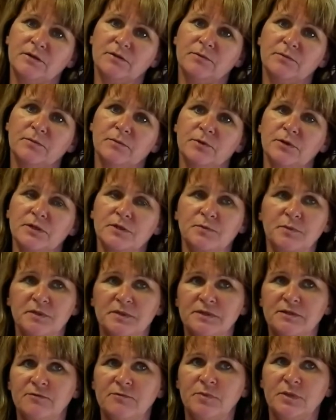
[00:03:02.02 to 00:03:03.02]
more
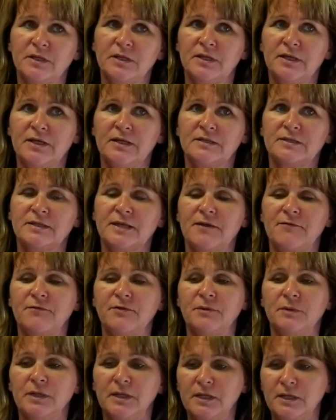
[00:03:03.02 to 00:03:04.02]
expensive, but a lot of us have
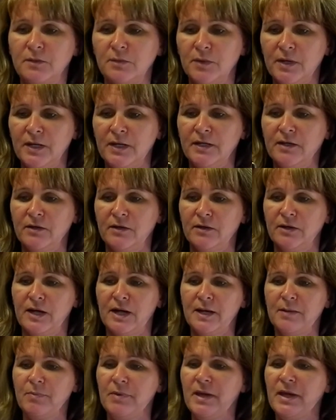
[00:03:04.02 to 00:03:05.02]
it anyway, are
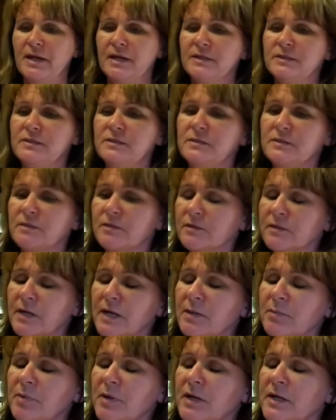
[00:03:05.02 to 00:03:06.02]
iPads, or
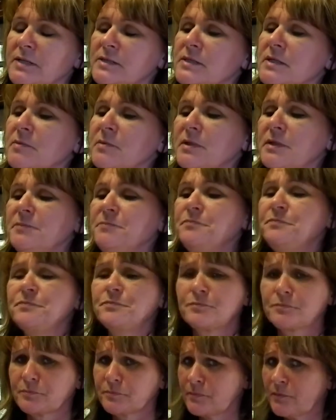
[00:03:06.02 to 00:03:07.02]
iPods,
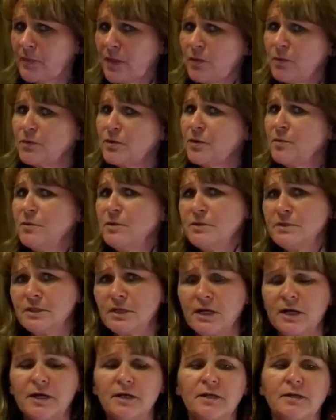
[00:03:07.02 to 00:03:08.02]
with our
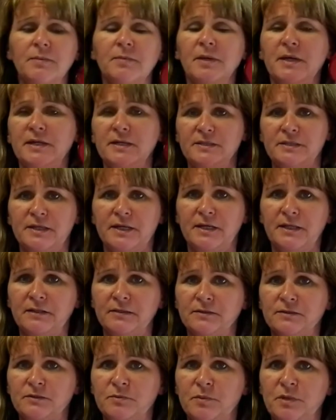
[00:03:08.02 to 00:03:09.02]
music on them, and a tiny
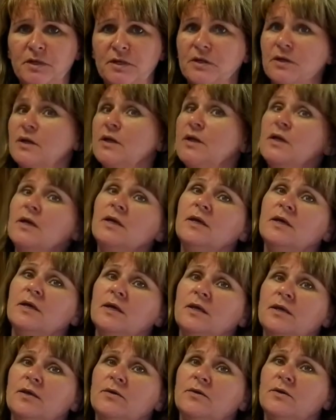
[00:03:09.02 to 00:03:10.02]
little speaker.
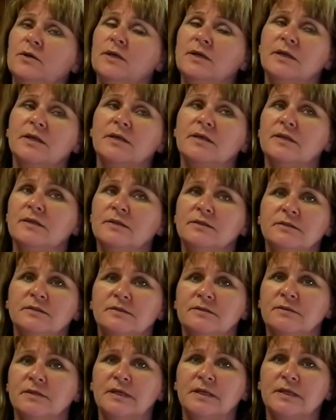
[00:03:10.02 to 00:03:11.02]
You can get
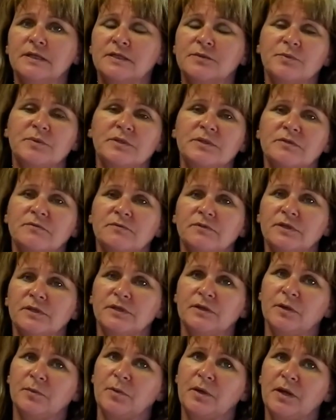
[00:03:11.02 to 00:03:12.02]
these inexpensively.
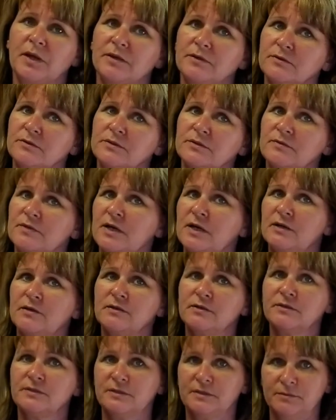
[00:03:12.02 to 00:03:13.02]
You can pay hundreds of
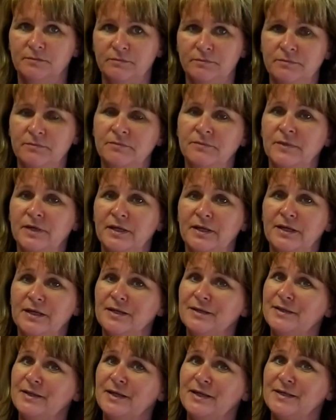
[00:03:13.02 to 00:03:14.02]
dollars.
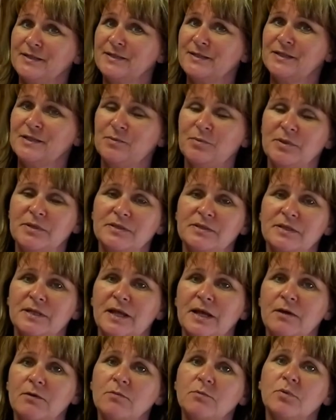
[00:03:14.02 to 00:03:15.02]
Again, I guess that depends on
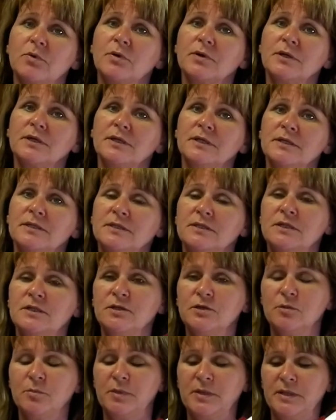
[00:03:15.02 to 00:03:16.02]
how important it is to
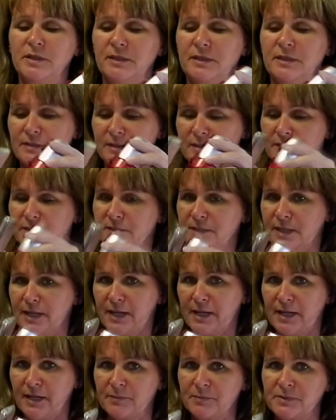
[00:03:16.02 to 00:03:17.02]
you, but
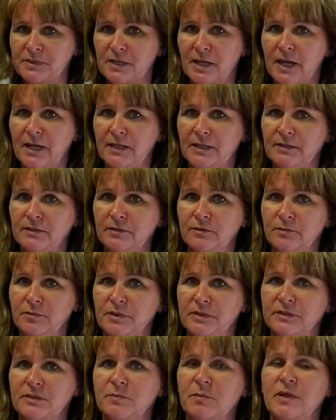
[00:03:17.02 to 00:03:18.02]
take up tiny little
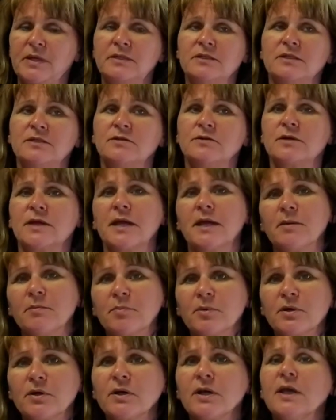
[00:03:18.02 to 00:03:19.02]
bit of space in your
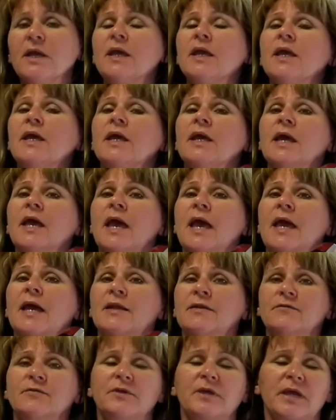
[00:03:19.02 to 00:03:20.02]
camper.
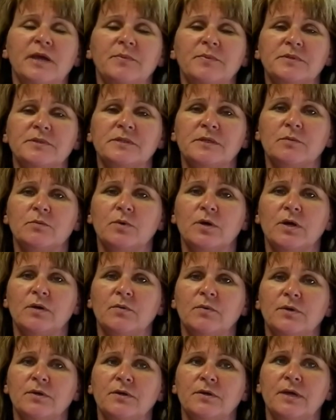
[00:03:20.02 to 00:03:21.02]
And if you're camping somewhere
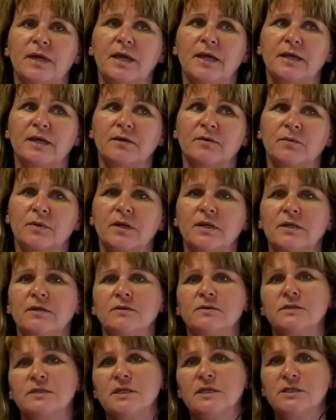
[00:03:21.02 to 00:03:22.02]
where you can't get a radio
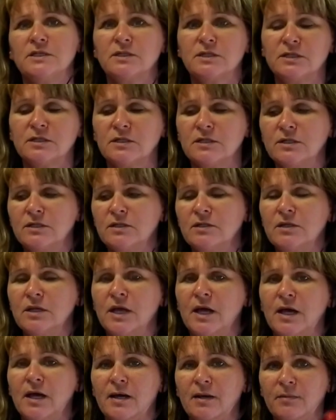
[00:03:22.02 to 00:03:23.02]
station,
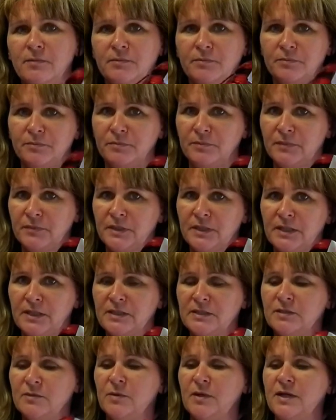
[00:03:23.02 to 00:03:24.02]

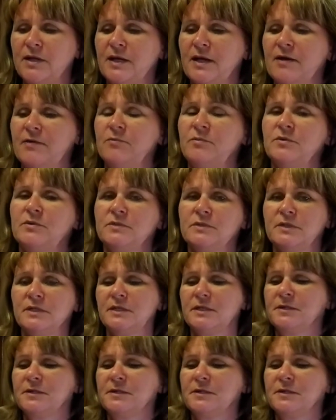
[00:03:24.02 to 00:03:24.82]
easy way to have music.